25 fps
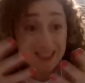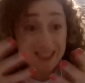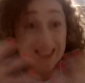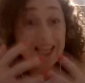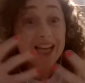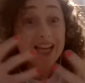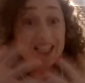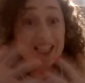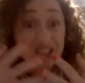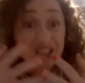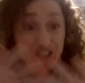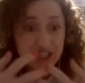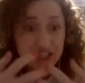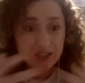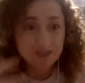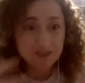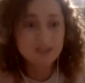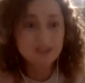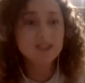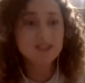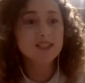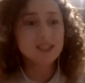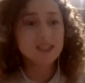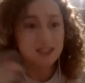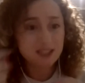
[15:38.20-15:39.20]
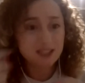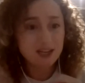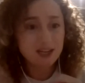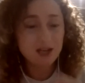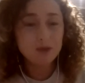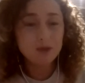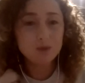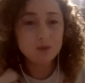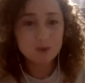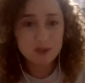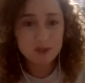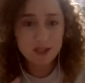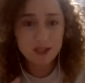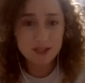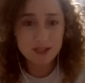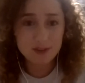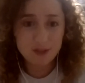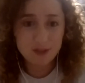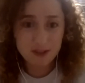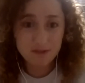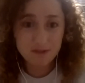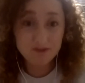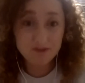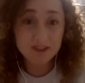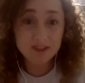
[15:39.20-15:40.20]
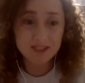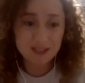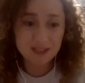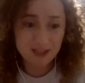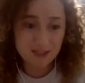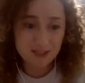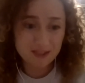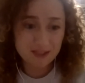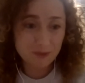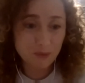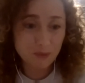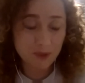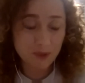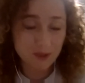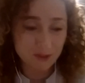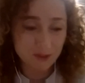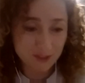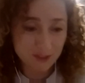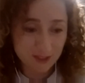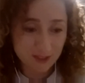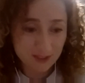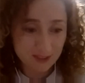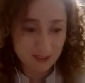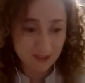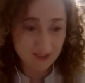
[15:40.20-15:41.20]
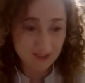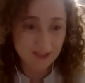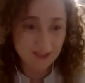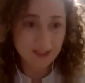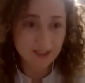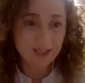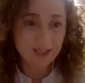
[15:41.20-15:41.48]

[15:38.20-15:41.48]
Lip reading: connections. I would like to emphasize about it.